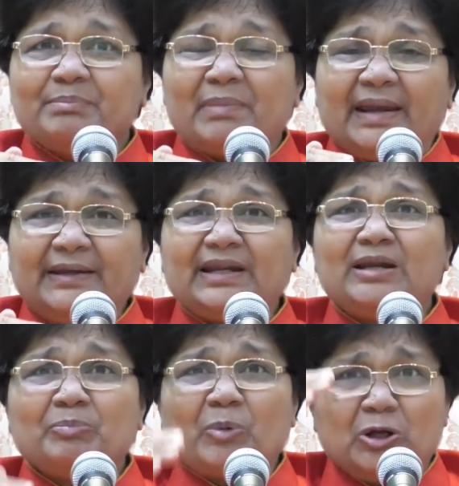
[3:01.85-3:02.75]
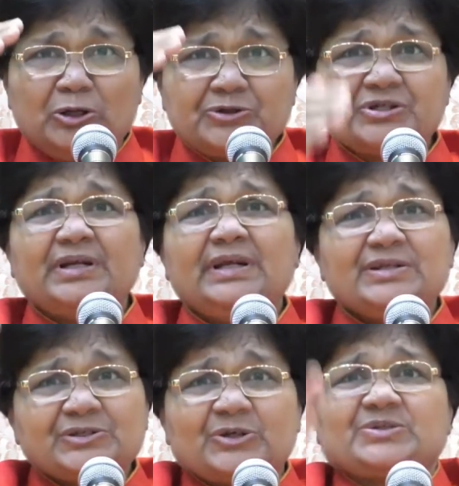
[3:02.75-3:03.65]
mental pollution
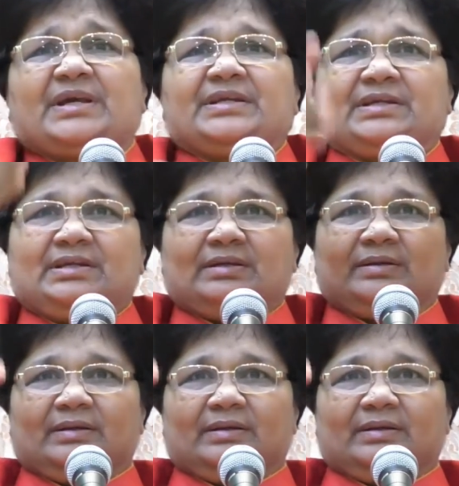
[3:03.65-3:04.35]
in society.